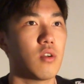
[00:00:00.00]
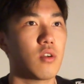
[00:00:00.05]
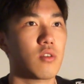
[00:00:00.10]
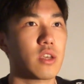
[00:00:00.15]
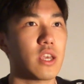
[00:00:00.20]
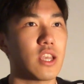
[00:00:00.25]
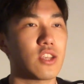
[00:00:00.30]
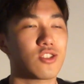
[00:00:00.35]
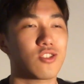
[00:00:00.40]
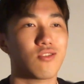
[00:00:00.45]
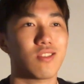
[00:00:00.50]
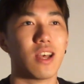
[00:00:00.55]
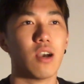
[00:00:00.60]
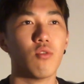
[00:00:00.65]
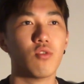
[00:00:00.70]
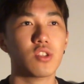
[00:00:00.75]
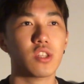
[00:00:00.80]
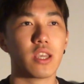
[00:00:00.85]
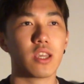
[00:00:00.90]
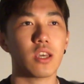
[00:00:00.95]
Okay, so that
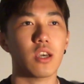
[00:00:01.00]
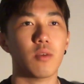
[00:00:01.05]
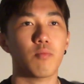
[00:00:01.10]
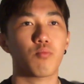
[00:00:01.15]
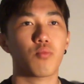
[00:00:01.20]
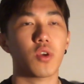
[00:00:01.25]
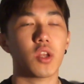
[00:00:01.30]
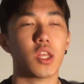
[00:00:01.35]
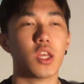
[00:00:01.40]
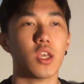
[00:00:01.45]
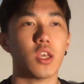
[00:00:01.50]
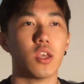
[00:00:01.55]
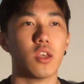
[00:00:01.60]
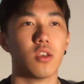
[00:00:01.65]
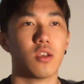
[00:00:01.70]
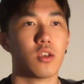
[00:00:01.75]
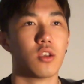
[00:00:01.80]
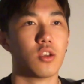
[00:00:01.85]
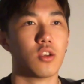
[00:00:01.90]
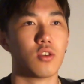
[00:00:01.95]
was like a
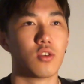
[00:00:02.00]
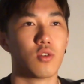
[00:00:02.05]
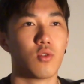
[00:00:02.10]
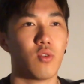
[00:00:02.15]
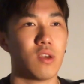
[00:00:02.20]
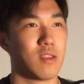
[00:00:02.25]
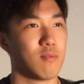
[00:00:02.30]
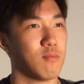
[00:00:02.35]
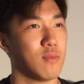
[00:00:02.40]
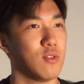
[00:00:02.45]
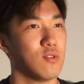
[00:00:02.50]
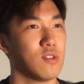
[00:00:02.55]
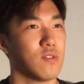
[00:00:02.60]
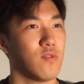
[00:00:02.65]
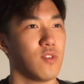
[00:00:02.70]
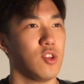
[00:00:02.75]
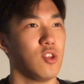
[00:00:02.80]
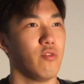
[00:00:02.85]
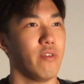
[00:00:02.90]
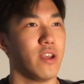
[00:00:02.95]
pretty quick music
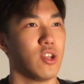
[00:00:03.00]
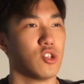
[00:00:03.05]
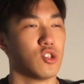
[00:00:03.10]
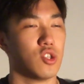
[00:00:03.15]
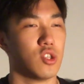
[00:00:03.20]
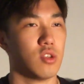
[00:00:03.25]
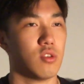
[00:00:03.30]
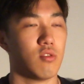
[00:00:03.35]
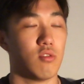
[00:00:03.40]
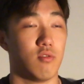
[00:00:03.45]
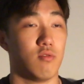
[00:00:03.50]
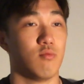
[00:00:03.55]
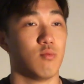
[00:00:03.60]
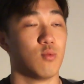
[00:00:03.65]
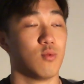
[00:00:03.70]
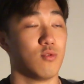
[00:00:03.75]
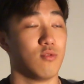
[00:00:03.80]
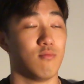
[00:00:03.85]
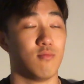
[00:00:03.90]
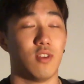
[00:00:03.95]
video actually, or
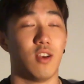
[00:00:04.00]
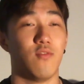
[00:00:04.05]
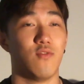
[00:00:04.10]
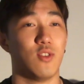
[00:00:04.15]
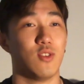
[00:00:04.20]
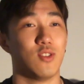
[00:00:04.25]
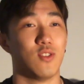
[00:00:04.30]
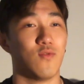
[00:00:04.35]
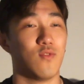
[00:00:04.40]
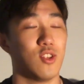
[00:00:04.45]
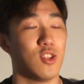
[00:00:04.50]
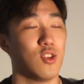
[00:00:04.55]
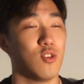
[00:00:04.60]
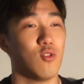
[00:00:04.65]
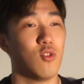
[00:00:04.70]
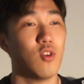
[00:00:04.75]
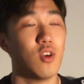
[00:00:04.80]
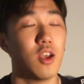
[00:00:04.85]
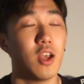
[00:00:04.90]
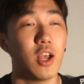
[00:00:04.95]
not music
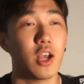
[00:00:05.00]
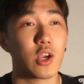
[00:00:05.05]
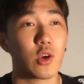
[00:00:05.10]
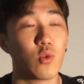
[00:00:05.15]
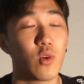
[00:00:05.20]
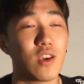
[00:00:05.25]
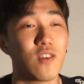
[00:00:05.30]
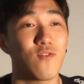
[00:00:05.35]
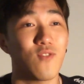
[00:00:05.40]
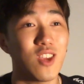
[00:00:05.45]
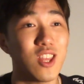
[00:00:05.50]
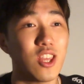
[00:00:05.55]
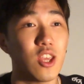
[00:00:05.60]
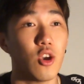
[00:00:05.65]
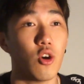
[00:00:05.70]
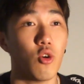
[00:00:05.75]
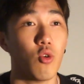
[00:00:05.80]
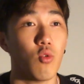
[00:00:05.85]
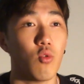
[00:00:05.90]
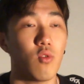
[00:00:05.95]
video, quick
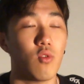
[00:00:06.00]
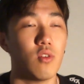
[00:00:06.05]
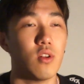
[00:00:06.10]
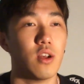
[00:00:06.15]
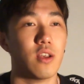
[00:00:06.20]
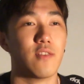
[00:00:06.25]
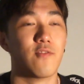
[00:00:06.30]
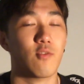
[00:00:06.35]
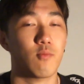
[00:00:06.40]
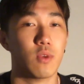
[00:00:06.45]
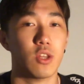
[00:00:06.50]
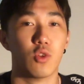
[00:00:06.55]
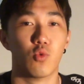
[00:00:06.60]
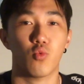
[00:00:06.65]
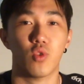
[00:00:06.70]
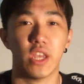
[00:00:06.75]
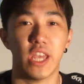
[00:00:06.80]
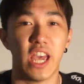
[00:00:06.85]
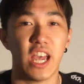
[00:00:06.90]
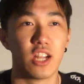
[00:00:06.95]
video like for me to
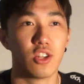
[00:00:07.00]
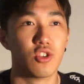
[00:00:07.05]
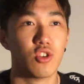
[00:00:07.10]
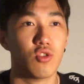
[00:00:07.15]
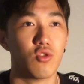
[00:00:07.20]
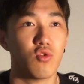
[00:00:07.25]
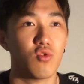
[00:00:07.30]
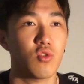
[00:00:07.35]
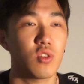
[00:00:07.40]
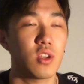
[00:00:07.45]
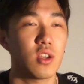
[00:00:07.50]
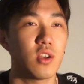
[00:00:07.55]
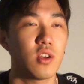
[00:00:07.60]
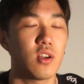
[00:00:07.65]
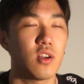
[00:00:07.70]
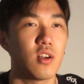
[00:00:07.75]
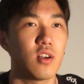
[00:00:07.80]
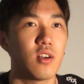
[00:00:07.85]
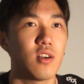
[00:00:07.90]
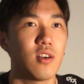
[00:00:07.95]
react to,
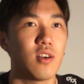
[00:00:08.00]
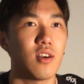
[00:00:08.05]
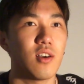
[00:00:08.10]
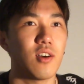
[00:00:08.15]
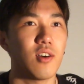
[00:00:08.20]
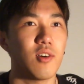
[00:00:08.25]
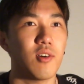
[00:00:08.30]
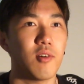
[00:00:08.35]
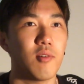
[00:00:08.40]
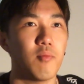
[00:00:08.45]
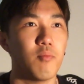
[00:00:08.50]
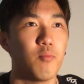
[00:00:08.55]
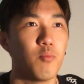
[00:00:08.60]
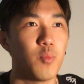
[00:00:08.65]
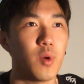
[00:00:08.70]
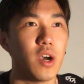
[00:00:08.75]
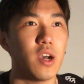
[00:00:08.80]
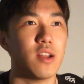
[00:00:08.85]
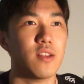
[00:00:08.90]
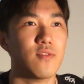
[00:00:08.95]

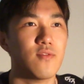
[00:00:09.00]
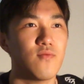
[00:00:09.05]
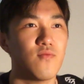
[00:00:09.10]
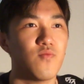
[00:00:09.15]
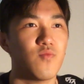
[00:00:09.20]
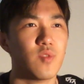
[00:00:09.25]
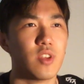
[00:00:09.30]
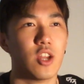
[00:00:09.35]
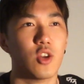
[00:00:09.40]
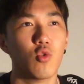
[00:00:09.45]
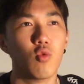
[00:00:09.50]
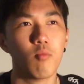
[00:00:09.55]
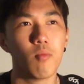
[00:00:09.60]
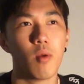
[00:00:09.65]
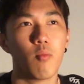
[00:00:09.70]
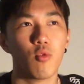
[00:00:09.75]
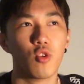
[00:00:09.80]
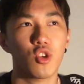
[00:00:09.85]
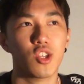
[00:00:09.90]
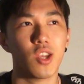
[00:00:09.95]
but I do
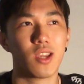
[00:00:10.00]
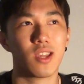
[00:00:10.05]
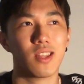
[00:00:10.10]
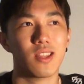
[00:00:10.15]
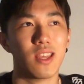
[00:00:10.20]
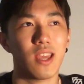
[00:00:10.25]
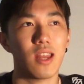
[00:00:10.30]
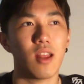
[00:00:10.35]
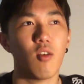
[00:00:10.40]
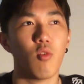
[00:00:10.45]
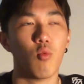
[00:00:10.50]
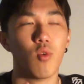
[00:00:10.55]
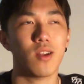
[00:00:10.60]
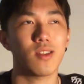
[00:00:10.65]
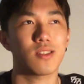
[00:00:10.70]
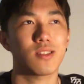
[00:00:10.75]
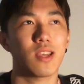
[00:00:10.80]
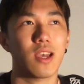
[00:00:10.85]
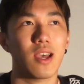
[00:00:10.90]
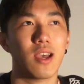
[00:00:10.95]
remember checking that out
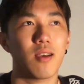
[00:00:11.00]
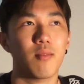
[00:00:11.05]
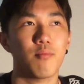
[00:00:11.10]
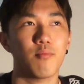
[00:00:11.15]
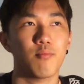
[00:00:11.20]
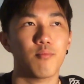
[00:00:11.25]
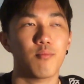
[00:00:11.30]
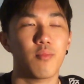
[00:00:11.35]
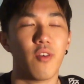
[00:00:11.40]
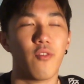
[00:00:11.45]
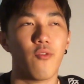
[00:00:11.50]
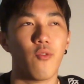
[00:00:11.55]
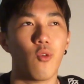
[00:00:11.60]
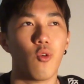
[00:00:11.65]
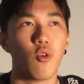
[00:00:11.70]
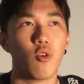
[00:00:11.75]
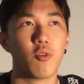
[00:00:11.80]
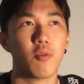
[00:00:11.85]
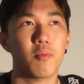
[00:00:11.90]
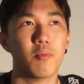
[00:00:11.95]
one time
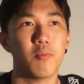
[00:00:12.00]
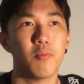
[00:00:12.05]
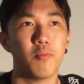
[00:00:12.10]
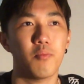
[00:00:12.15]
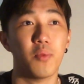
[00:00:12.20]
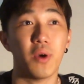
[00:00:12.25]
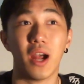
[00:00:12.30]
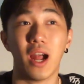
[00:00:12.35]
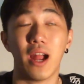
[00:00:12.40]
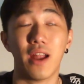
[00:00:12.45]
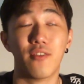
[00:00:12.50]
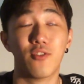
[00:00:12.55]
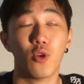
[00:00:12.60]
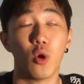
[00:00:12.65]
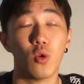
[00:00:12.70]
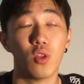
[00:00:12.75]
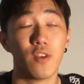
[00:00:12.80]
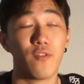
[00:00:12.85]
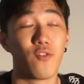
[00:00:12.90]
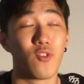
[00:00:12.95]
before, but I
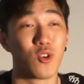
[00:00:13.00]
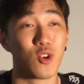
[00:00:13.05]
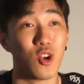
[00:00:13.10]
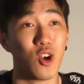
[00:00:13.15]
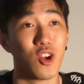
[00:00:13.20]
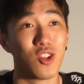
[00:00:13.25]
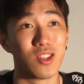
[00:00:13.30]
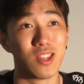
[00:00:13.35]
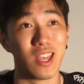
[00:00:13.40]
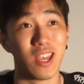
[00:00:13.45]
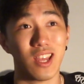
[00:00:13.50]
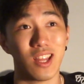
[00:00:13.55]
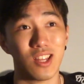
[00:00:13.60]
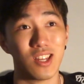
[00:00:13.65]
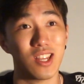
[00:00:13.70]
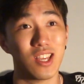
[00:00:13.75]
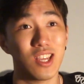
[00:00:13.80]
totally forgot that